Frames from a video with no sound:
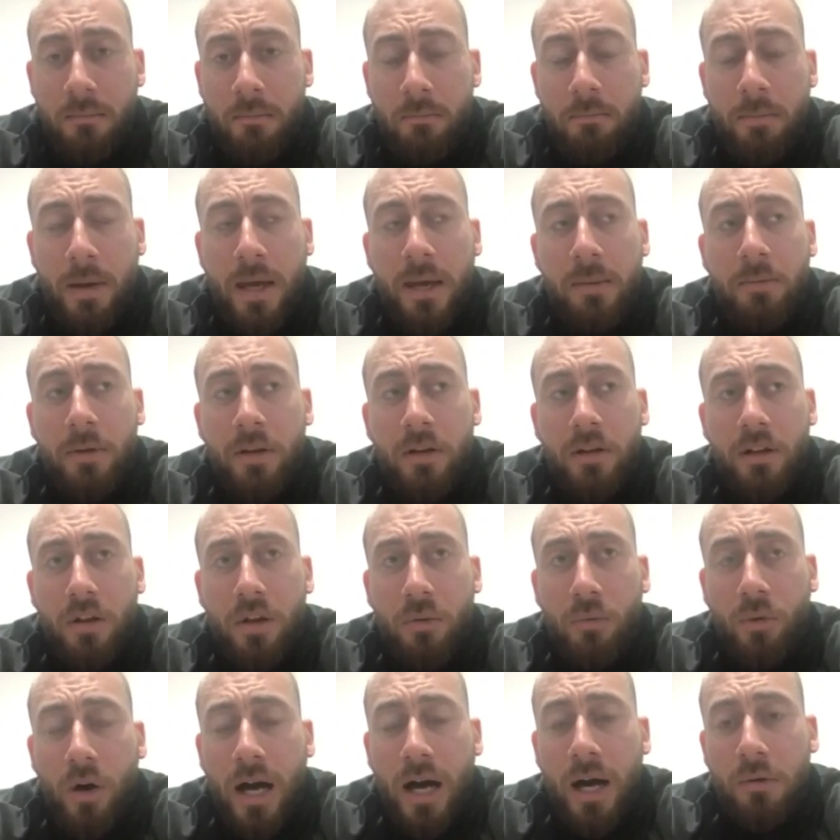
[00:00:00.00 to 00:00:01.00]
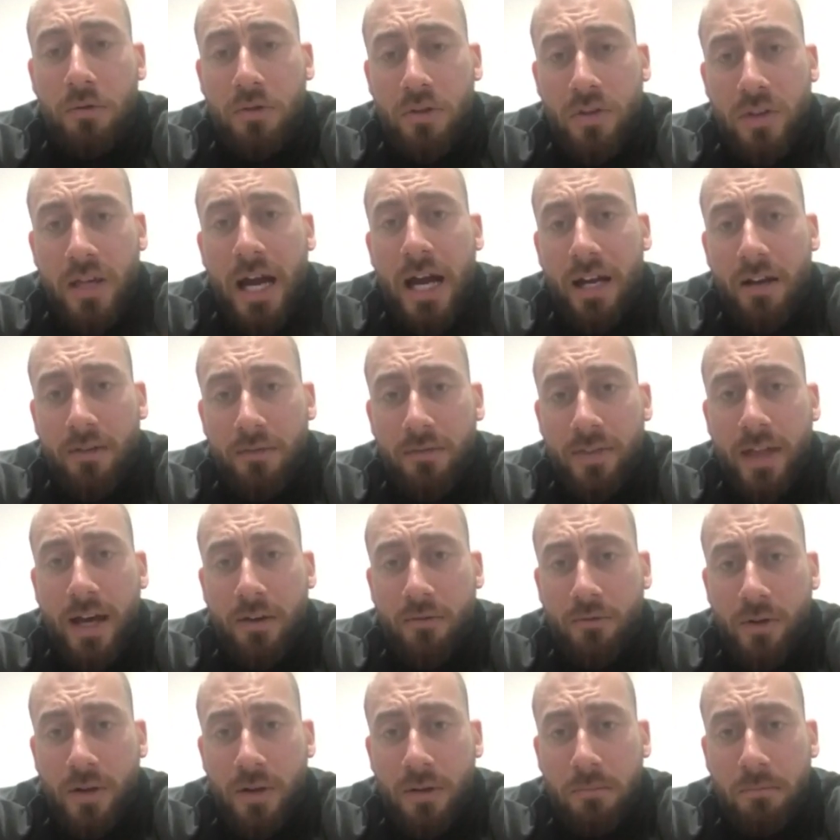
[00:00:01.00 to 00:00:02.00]
People who are outside of that
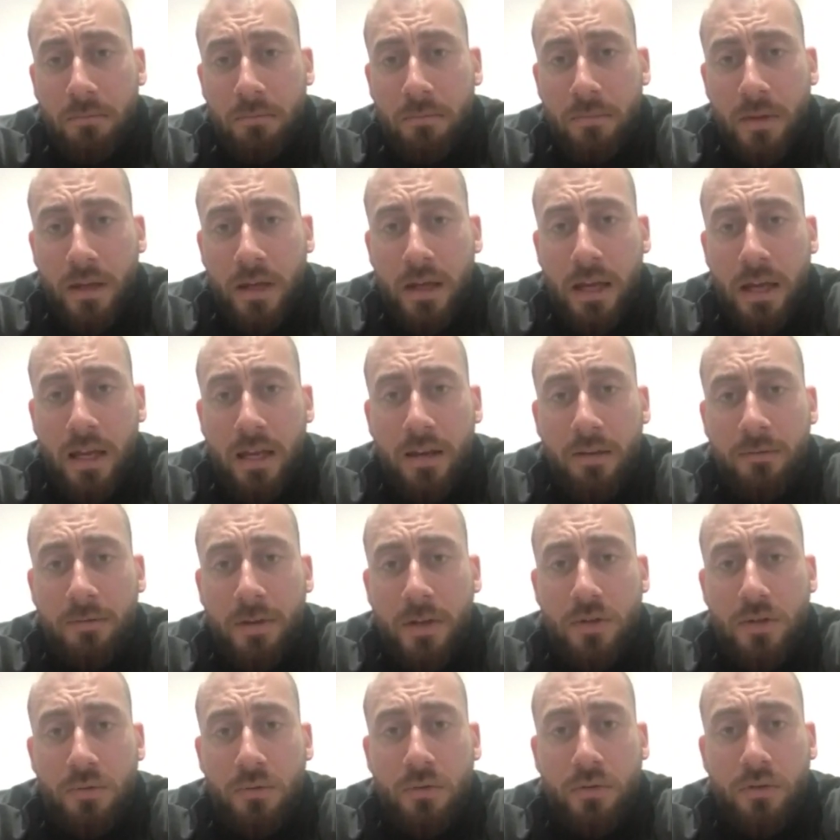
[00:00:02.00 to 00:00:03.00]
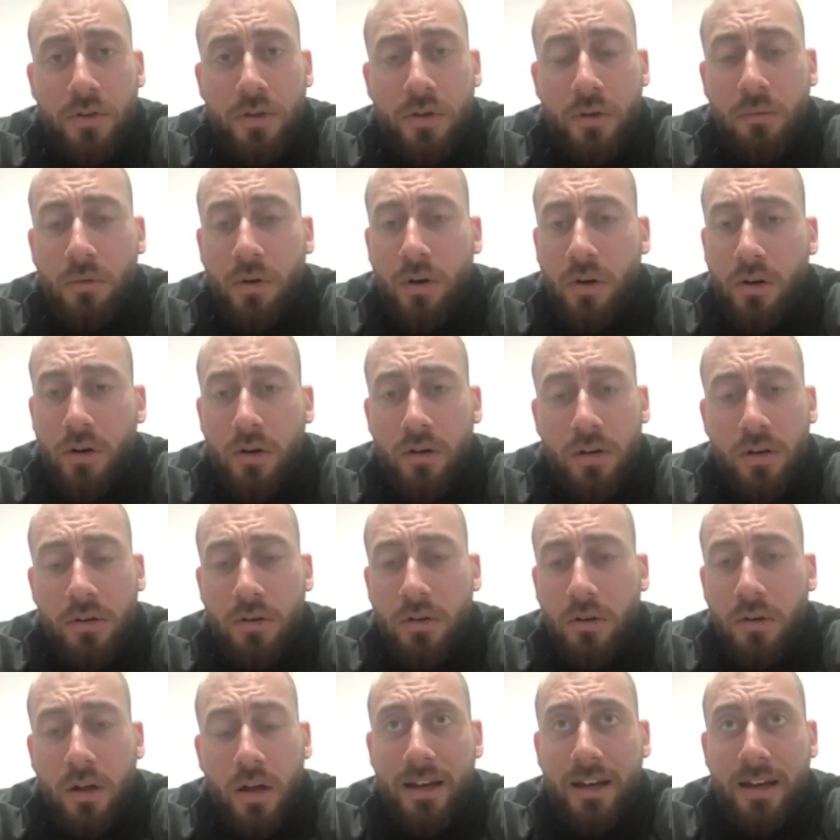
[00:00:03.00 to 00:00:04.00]
realm, individuals who are,
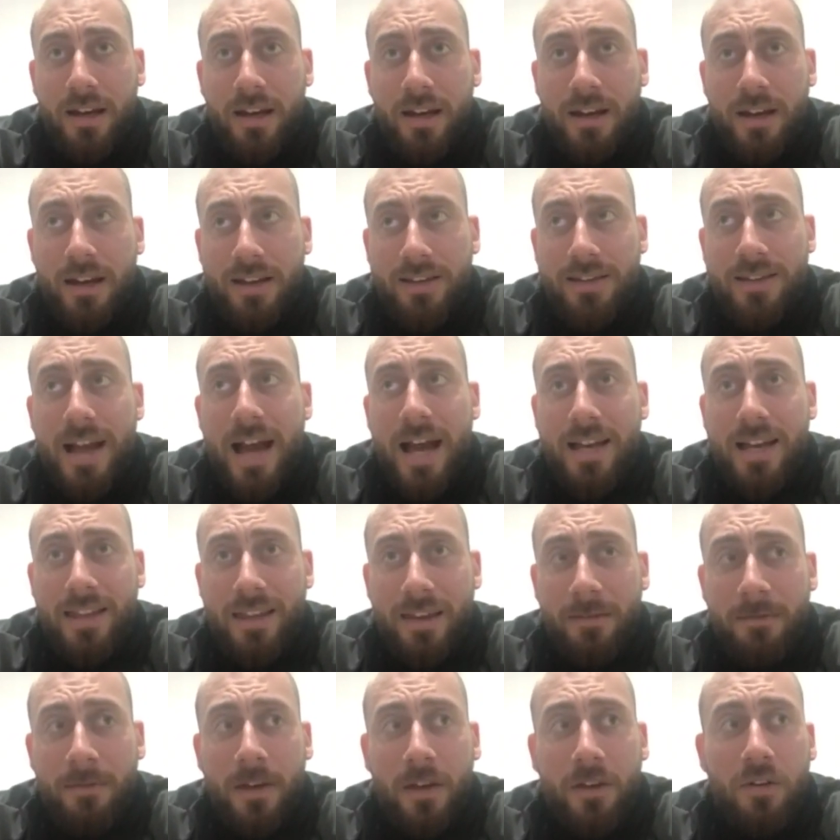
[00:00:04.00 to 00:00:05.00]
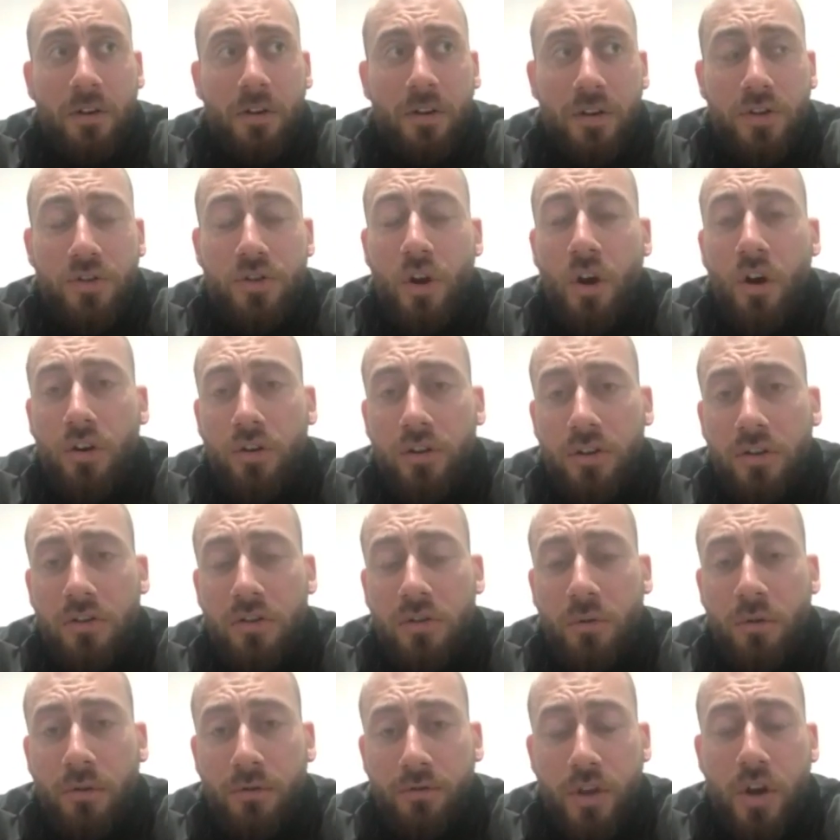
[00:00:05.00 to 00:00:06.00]
scientific or doctors
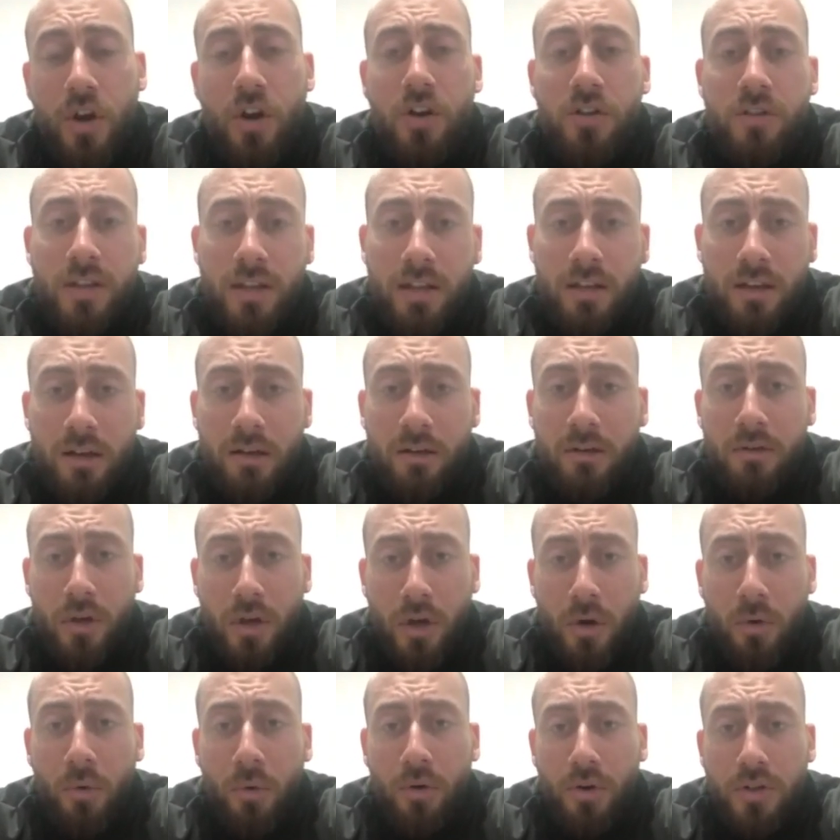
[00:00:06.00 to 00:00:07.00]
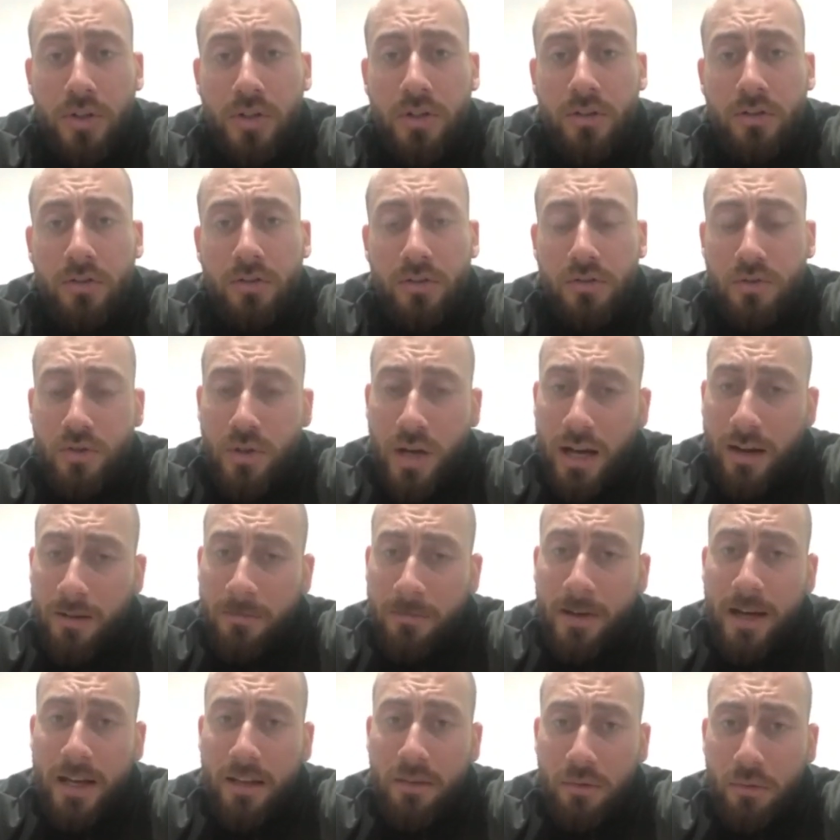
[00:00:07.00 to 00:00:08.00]
who have turned into coaches, try to
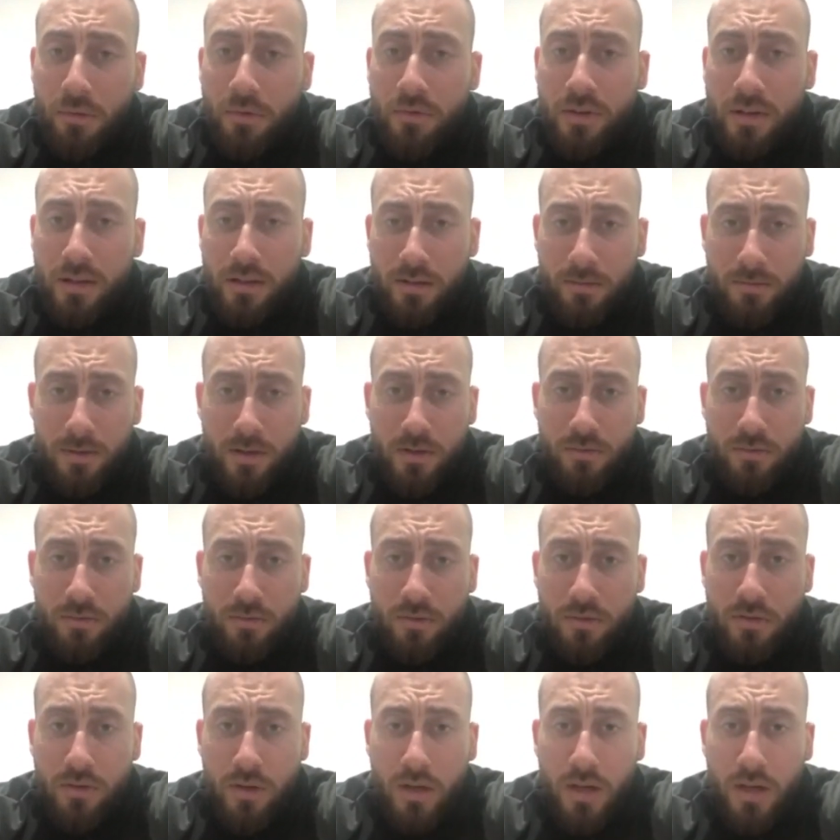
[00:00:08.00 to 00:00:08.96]
find those individuals.